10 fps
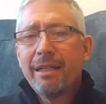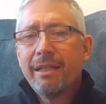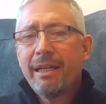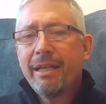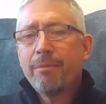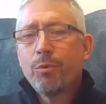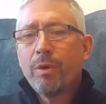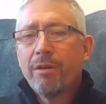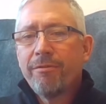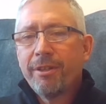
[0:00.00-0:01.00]
into animal
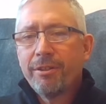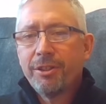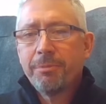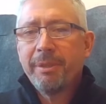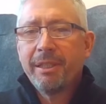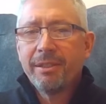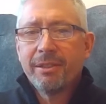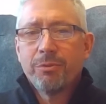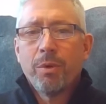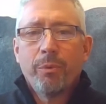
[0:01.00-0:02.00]
welfare just because
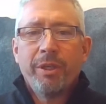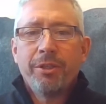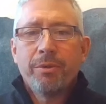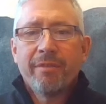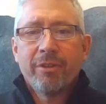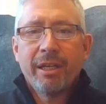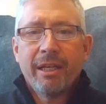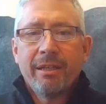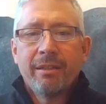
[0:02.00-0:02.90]
it's what we do every day.